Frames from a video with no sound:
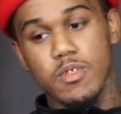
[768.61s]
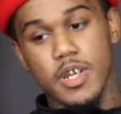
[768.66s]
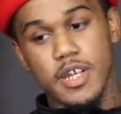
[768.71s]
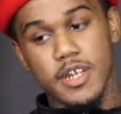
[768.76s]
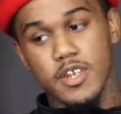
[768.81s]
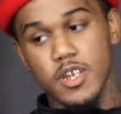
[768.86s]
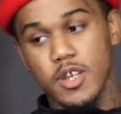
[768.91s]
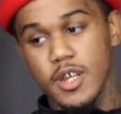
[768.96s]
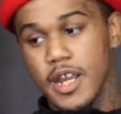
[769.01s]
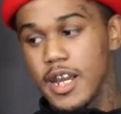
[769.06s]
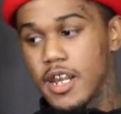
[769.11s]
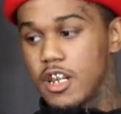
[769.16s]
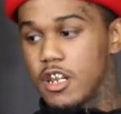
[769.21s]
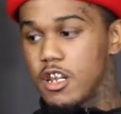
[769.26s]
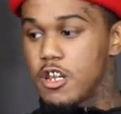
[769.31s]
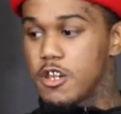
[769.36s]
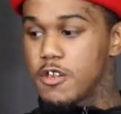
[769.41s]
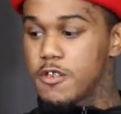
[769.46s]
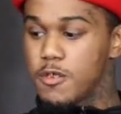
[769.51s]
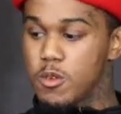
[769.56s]
I still got
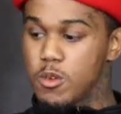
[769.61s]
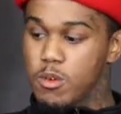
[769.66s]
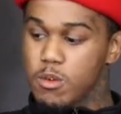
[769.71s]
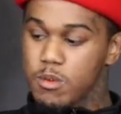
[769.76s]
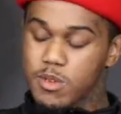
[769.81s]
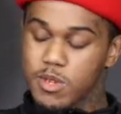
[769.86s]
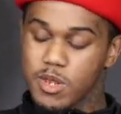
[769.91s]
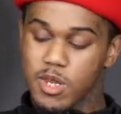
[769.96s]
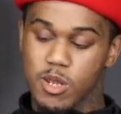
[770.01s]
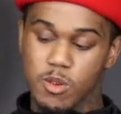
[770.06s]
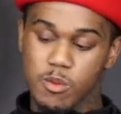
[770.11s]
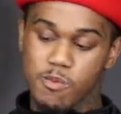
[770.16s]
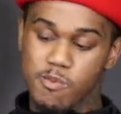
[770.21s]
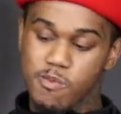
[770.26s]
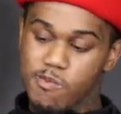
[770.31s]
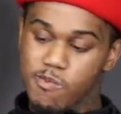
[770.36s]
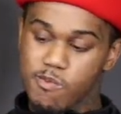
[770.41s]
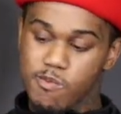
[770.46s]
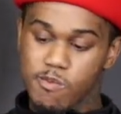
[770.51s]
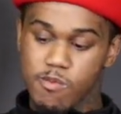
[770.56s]
love for him, so
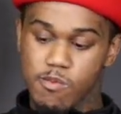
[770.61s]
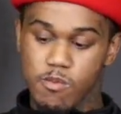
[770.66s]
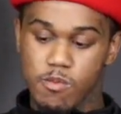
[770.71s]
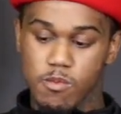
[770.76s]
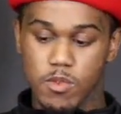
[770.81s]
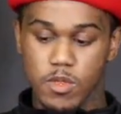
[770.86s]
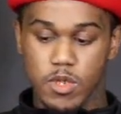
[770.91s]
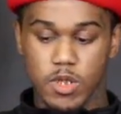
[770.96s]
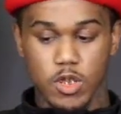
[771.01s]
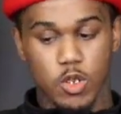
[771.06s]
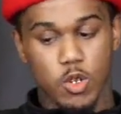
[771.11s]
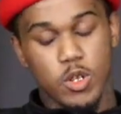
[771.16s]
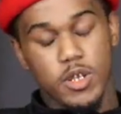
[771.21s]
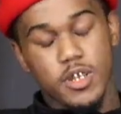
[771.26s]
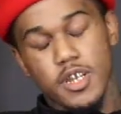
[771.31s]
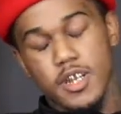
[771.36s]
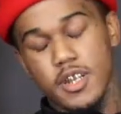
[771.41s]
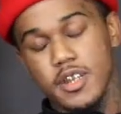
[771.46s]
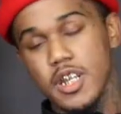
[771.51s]
loyalty